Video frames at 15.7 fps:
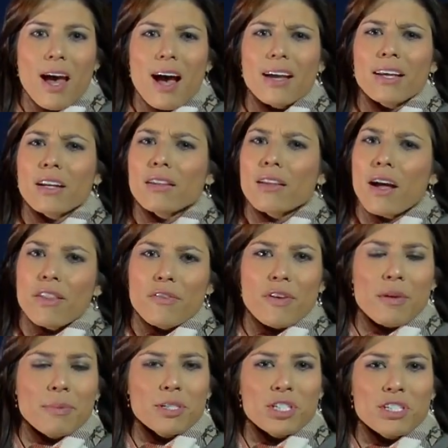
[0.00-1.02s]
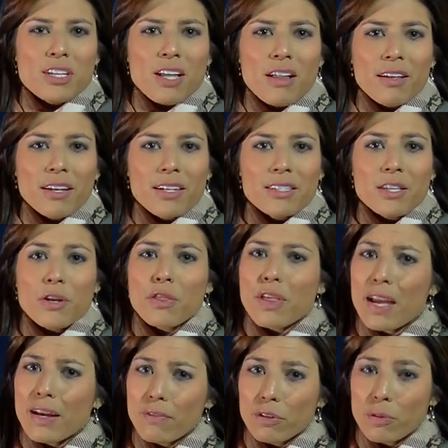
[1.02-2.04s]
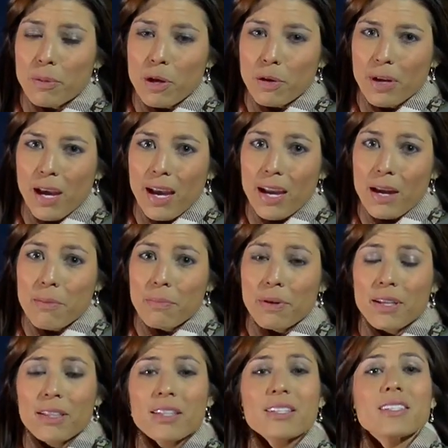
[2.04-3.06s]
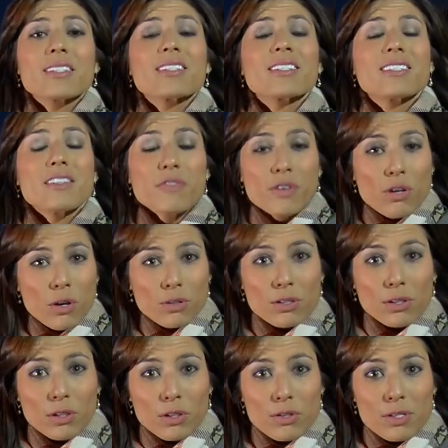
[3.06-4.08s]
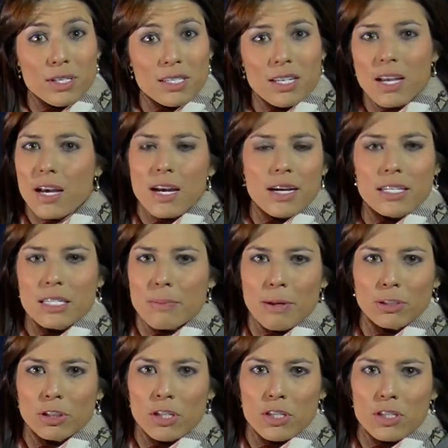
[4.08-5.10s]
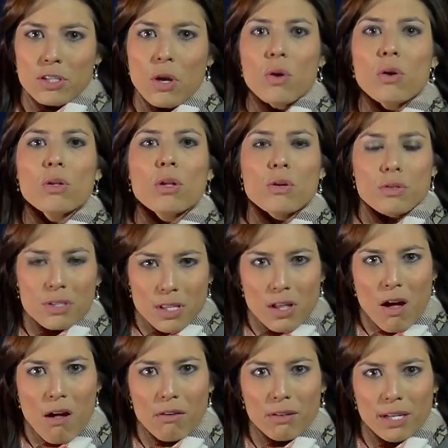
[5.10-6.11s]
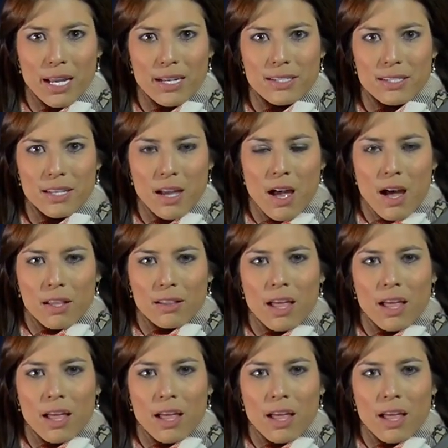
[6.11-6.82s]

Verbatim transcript: Again, a lot of the families just telling us they're thankful to be okay, but this is difficult to lose this, especially so close to the holidays.